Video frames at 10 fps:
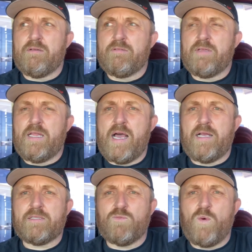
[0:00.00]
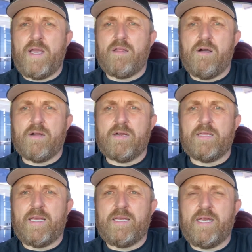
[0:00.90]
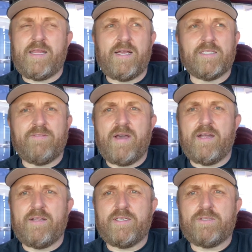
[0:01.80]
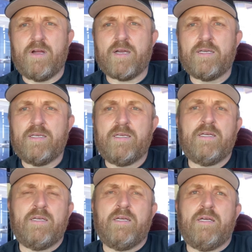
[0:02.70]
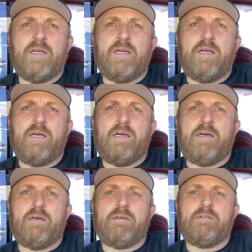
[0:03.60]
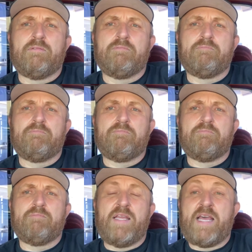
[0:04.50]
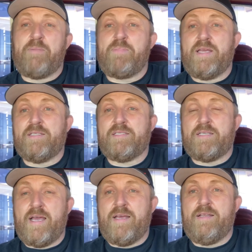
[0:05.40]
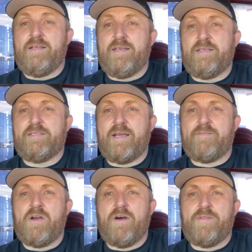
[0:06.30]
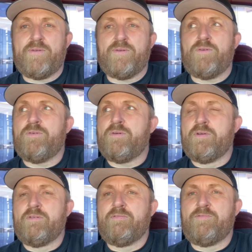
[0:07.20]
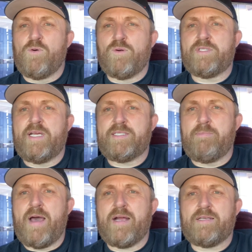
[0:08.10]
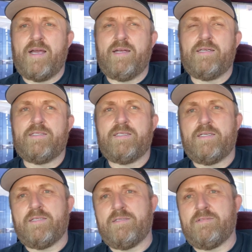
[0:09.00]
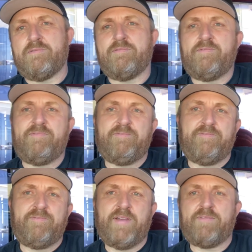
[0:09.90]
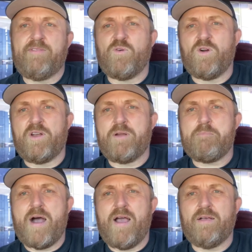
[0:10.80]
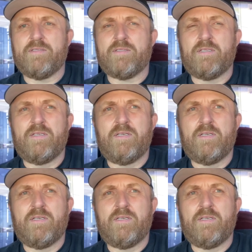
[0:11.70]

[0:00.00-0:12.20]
They last way longer than anything else I've had on the truck. And that being said, is I've gone through 4 sets of back tires and 5,400 miles